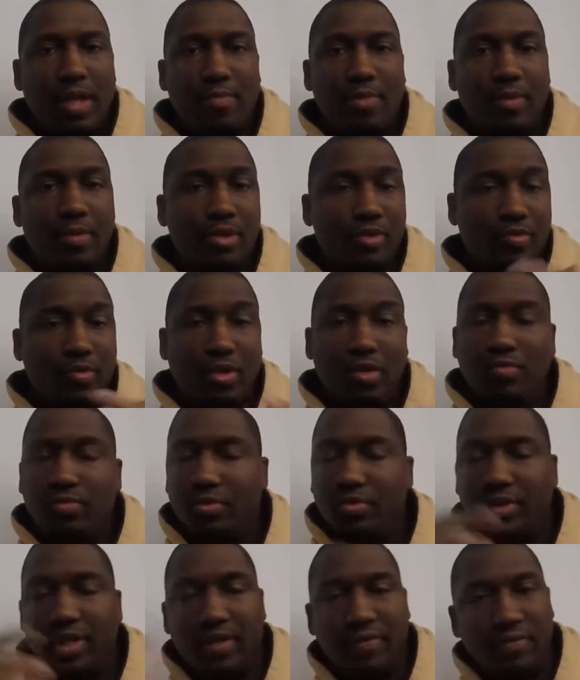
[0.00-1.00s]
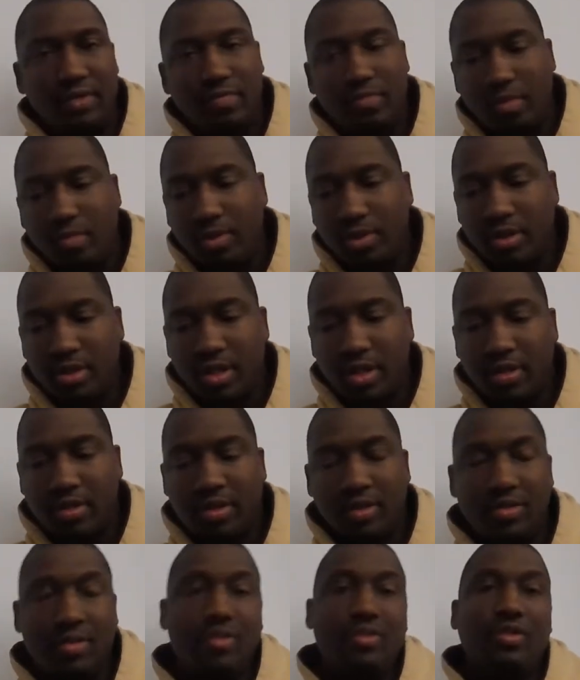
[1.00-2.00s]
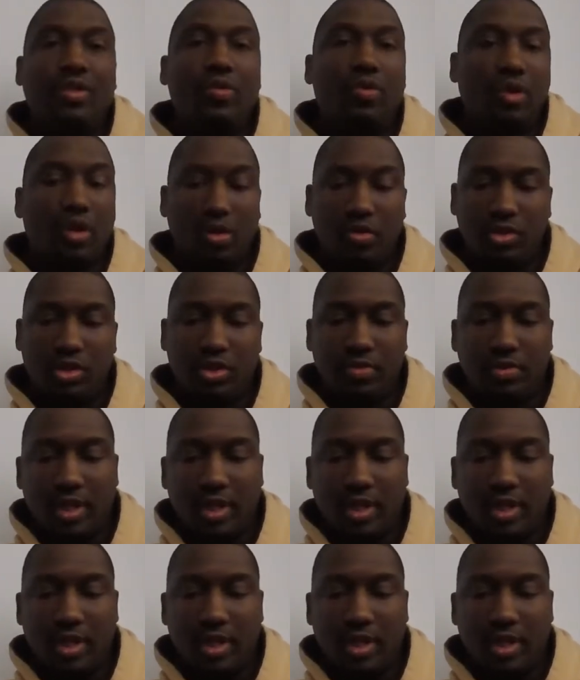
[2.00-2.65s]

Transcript: that mimics one will definitely mimic the other because they're so closely